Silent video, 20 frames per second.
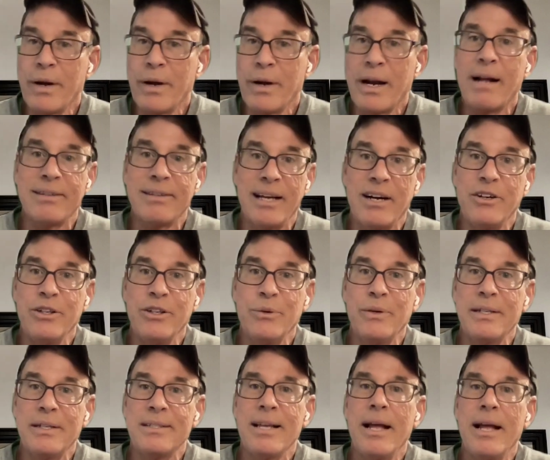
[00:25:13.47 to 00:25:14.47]
what I'll tell
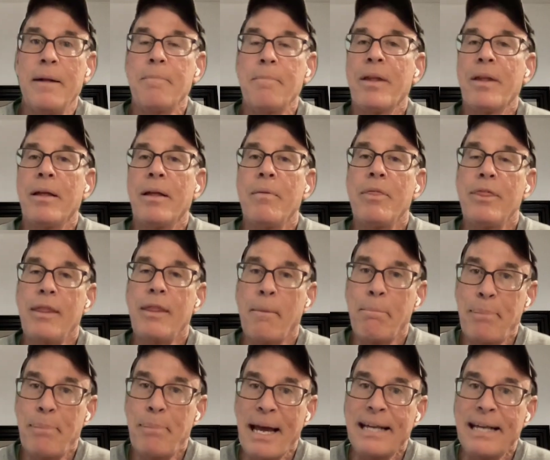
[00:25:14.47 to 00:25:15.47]
you is the